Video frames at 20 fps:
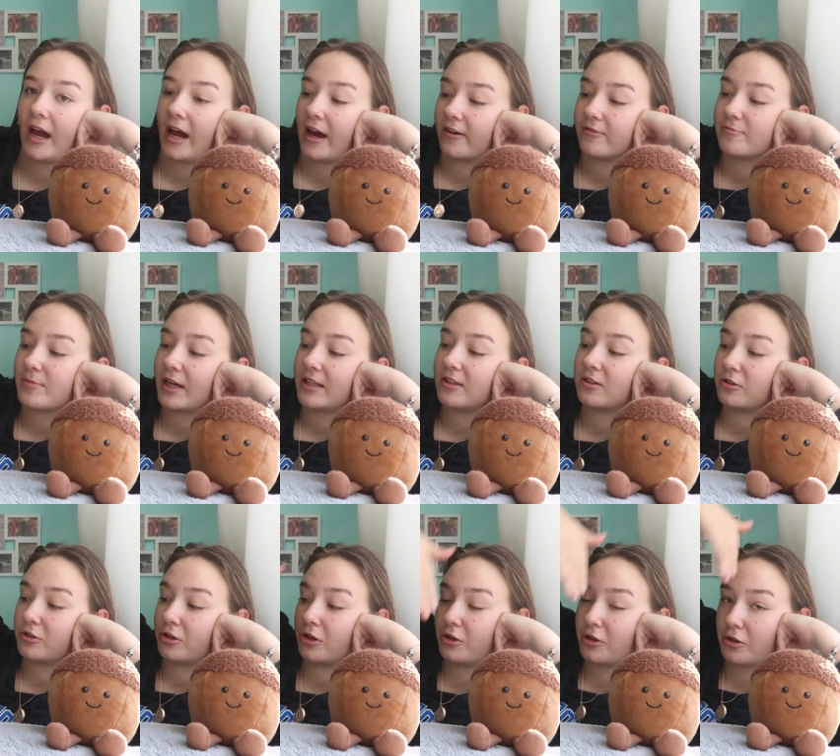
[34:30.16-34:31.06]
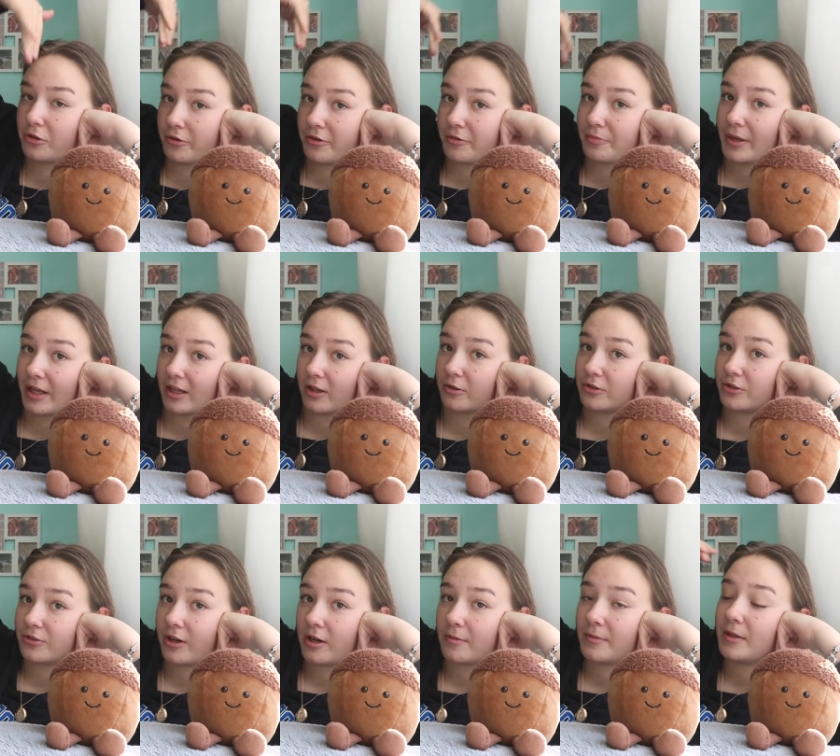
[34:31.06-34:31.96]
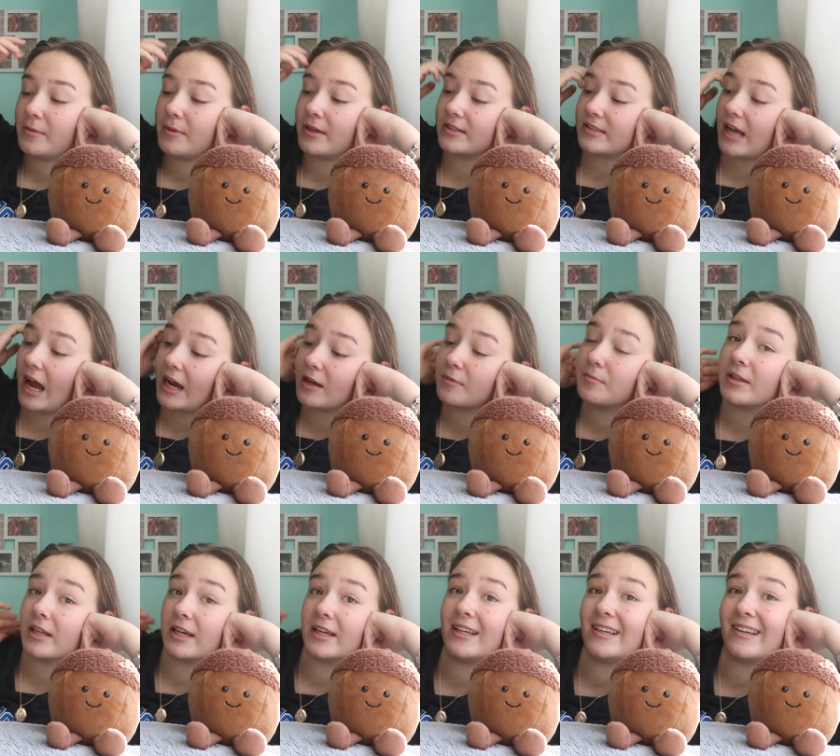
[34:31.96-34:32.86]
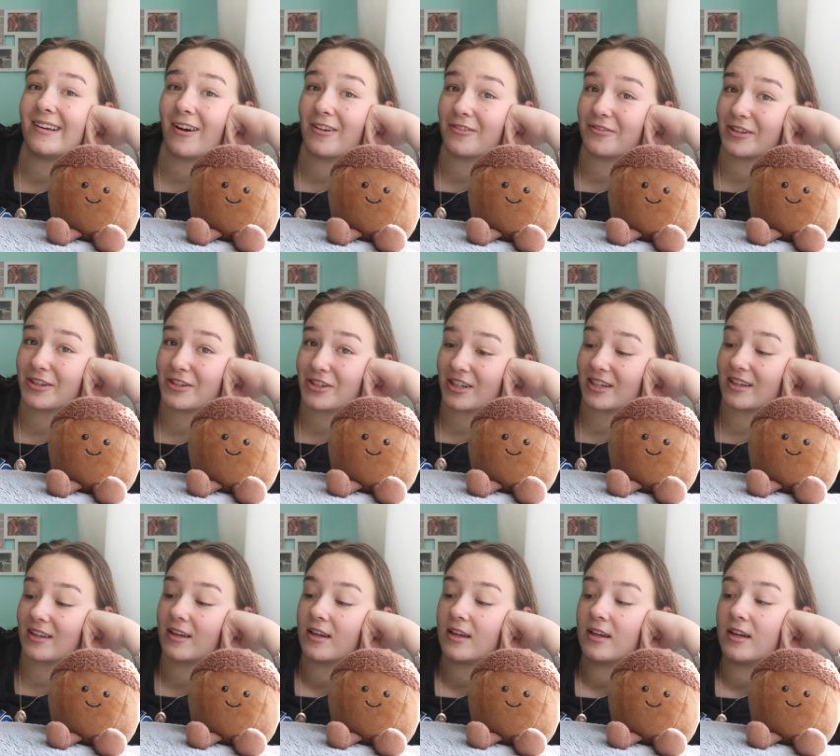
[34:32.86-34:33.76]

have my little cocoon of pillows around me because I'm planning on finishing